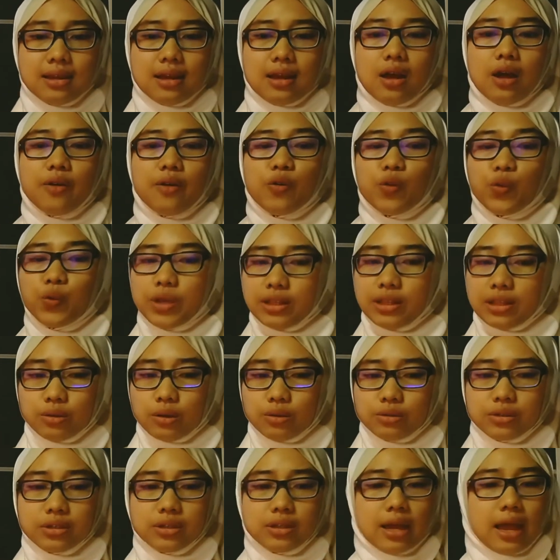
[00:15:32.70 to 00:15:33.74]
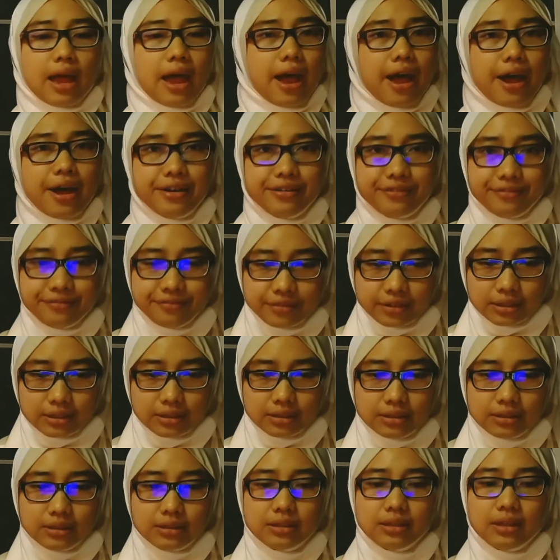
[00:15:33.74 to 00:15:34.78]
without effort
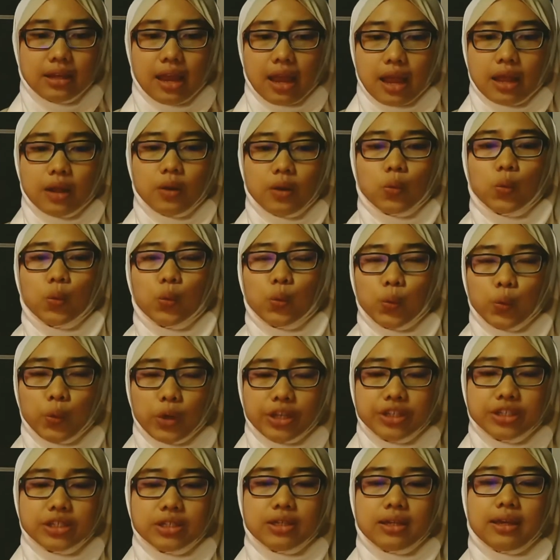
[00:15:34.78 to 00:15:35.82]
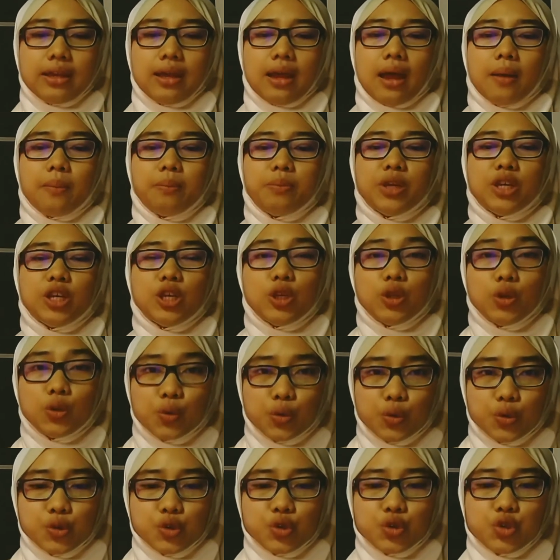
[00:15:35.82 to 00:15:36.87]
and which can be used
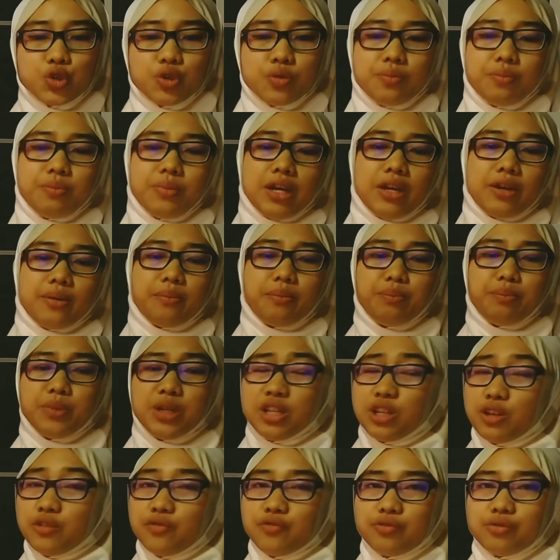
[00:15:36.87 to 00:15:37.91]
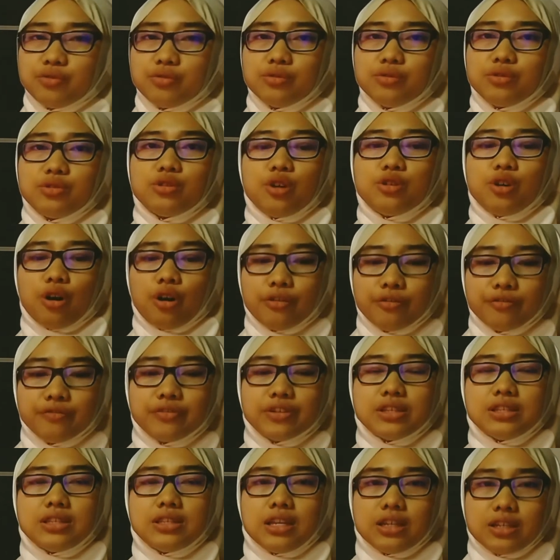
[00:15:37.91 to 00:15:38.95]
to make meaningful
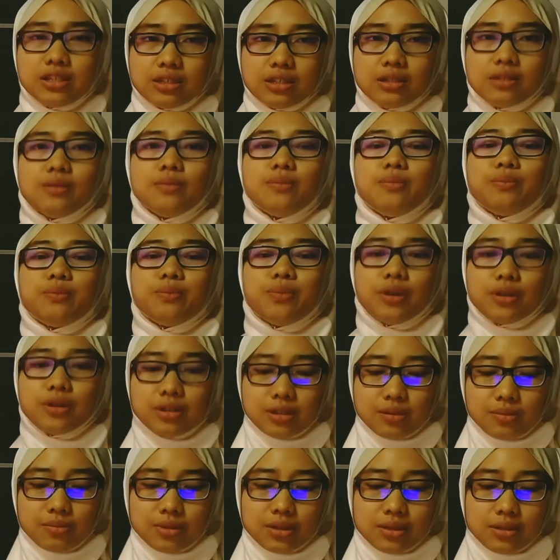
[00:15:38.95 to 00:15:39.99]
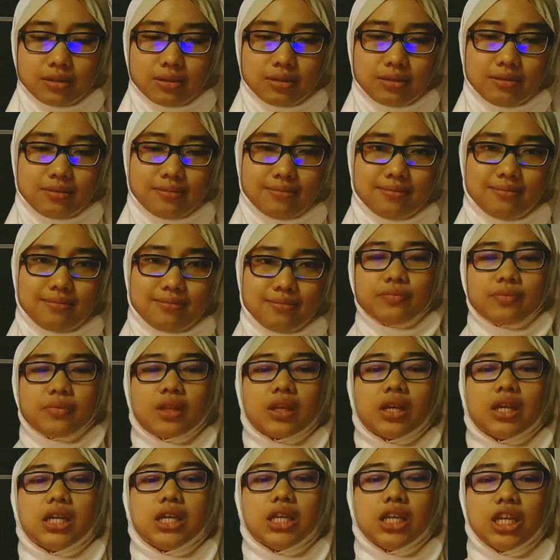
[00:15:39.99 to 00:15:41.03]
conversation possible.
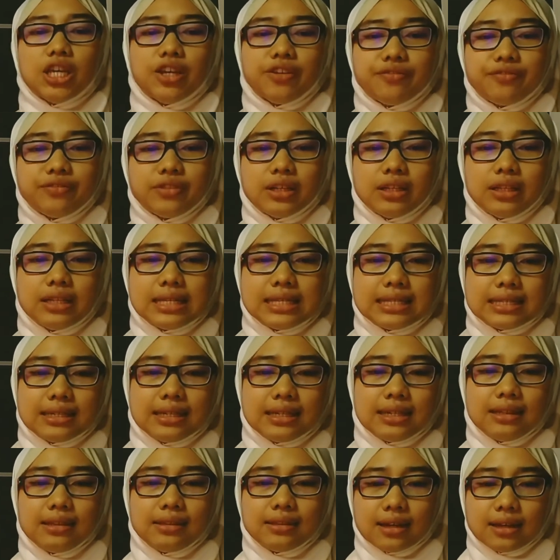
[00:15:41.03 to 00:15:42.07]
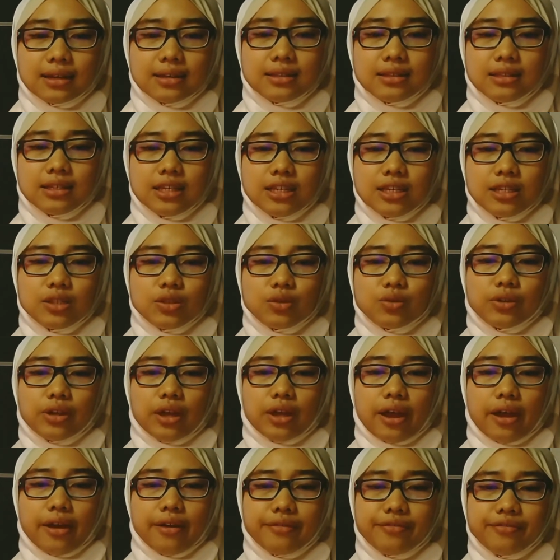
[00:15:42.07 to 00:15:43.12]
If the listening task is too
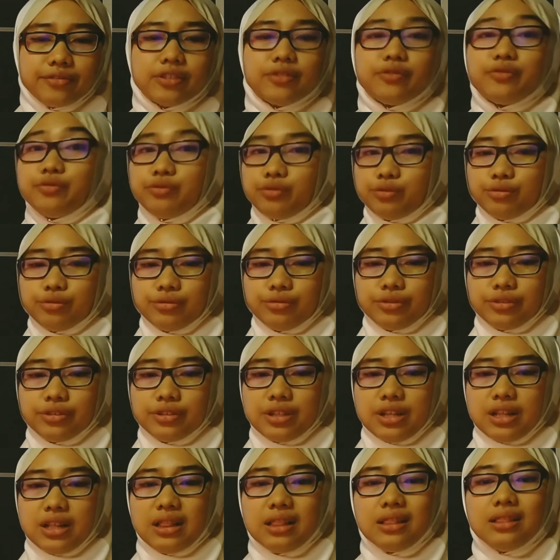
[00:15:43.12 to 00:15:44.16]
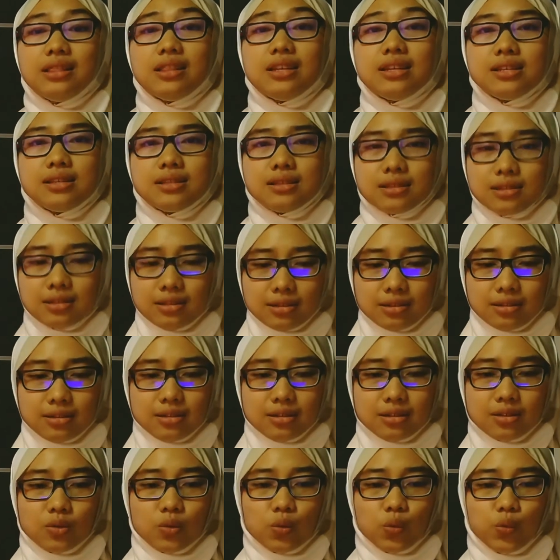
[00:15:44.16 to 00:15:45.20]
effortful, listeners
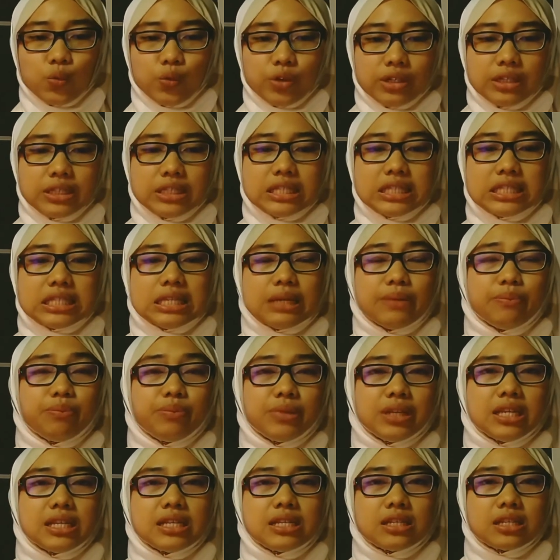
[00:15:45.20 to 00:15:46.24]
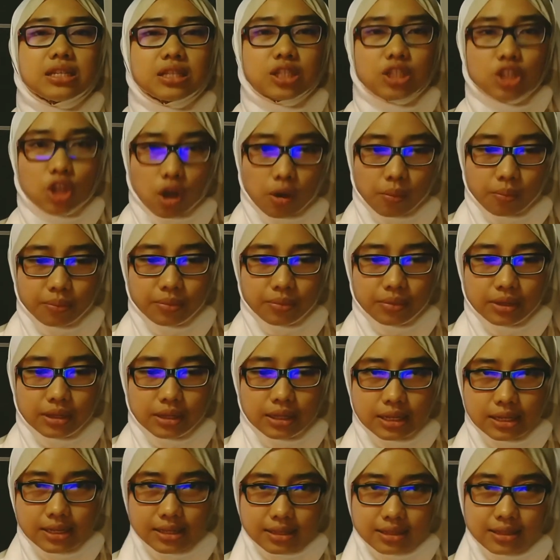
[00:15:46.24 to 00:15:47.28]
will simply stop
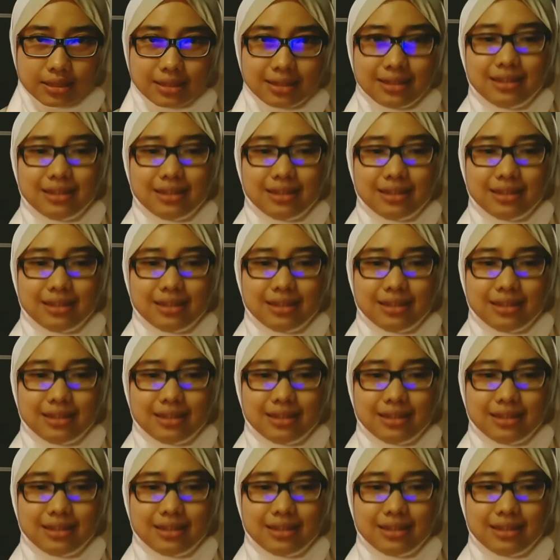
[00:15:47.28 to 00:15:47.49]
listening.